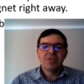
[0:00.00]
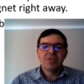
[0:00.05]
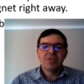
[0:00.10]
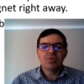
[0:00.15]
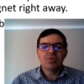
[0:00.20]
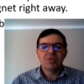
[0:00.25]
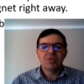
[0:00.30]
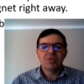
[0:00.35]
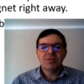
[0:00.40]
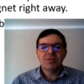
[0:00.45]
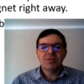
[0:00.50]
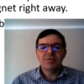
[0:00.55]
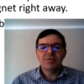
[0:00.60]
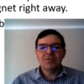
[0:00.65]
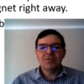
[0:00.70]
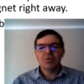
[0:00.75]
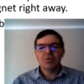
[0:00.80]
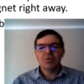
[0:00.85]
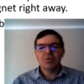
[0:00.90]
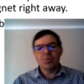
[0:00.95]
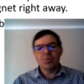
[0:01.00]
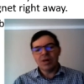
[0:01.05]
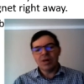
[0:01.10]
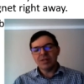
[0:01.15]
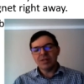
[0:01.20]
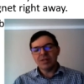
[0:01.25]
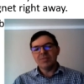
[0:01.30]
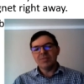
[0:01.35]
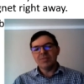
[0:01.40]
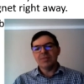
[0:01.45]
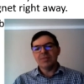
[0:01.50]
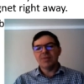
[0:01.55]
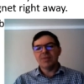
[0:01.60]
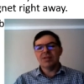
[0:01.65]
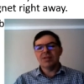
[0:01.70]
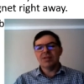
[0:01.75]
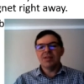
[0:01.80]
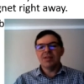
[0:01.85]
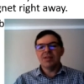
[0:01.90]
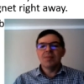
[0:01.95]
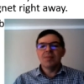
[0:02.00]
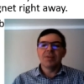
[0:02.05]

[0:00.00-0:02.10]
your, e your welcome email